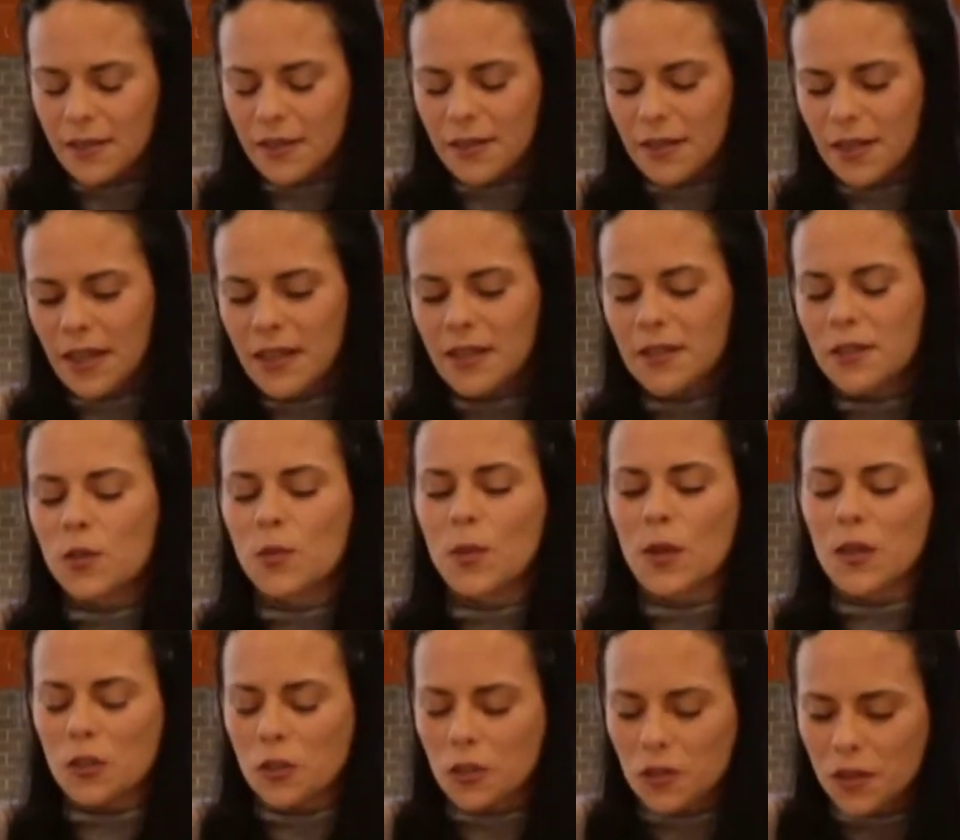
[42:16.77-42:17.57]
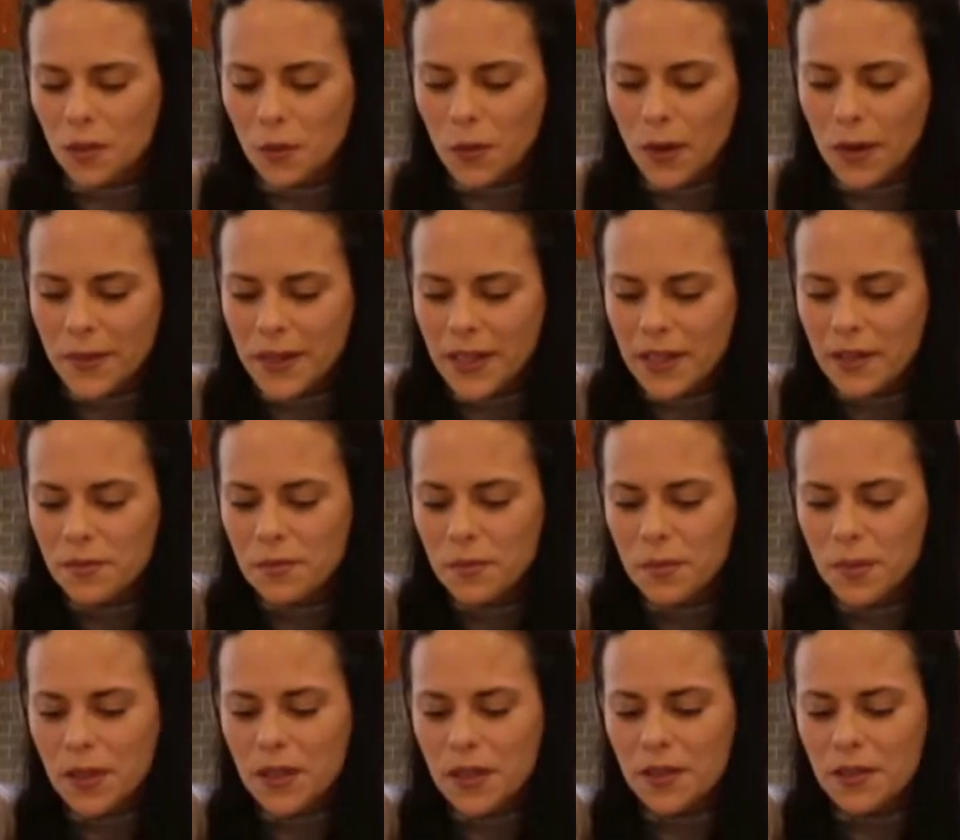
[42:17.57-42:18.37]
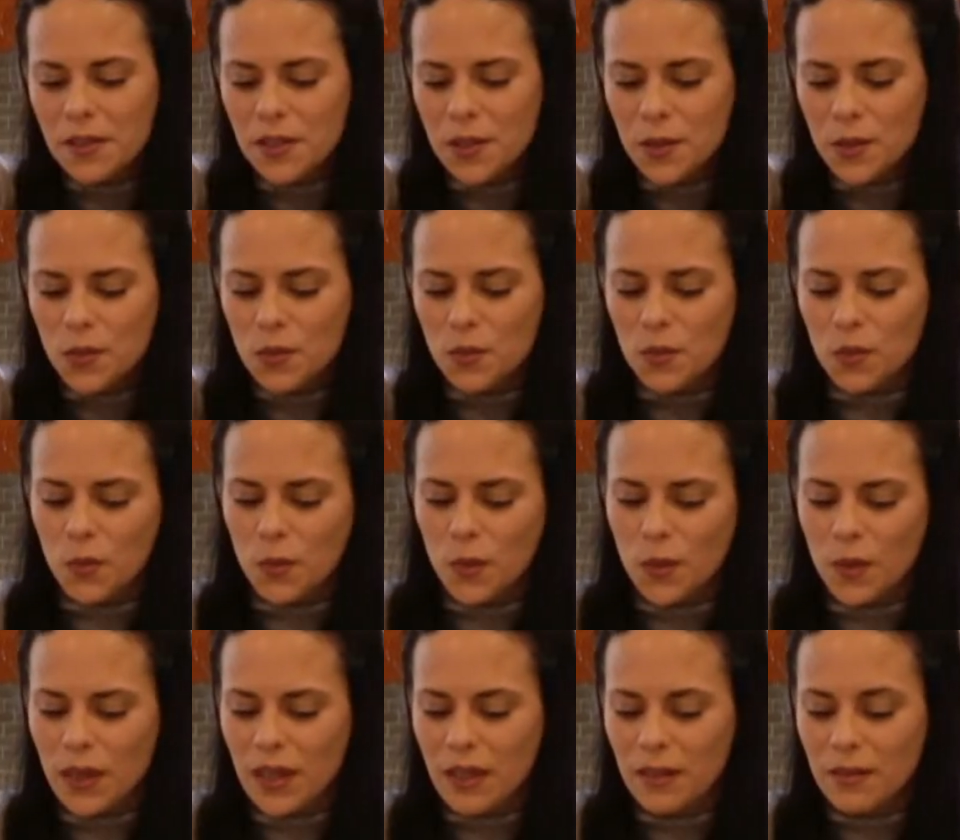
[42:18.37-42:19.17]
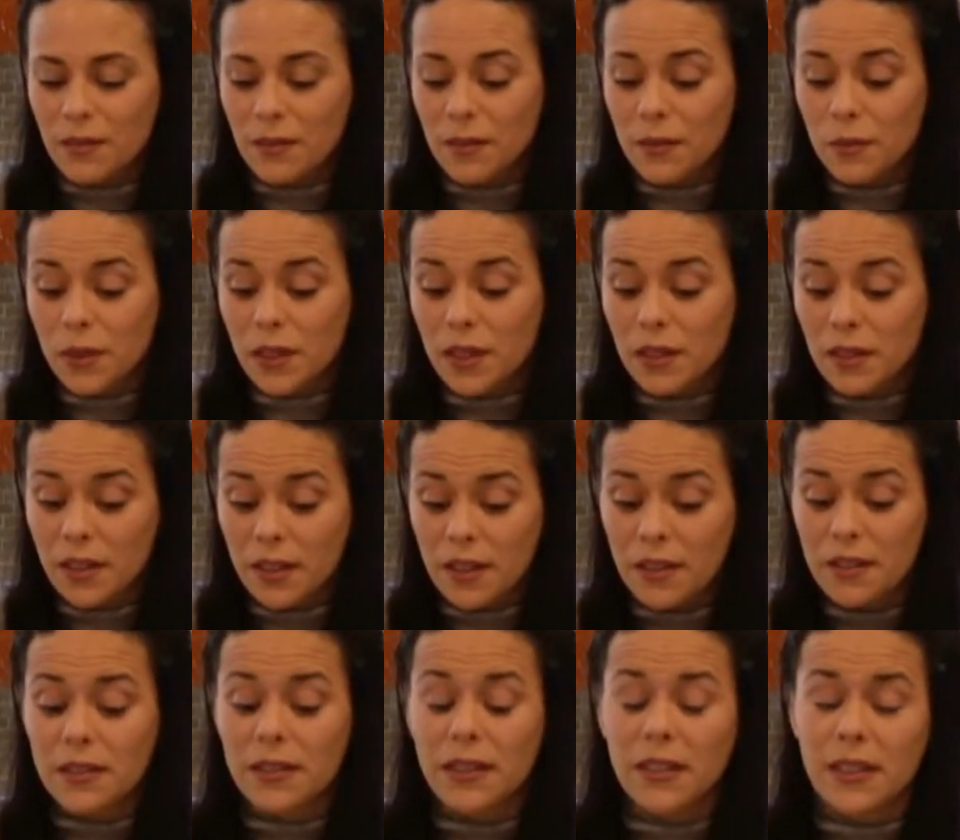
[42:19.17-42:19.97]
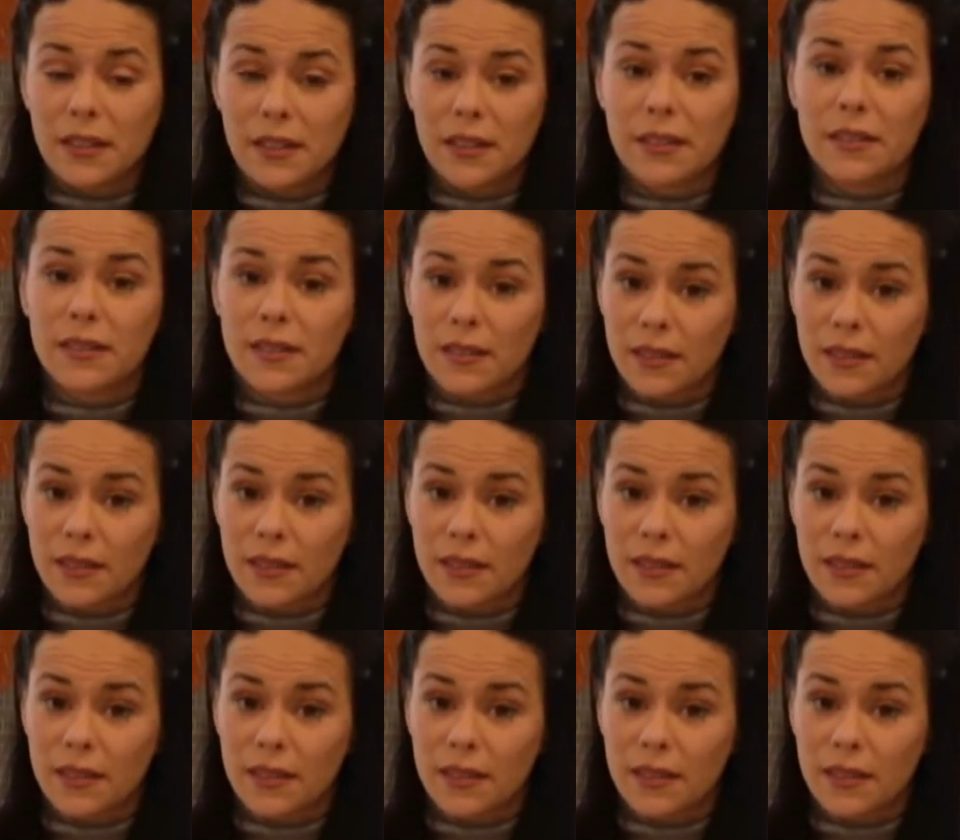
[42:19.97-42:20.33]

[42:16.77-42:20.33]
and especially women, because we literally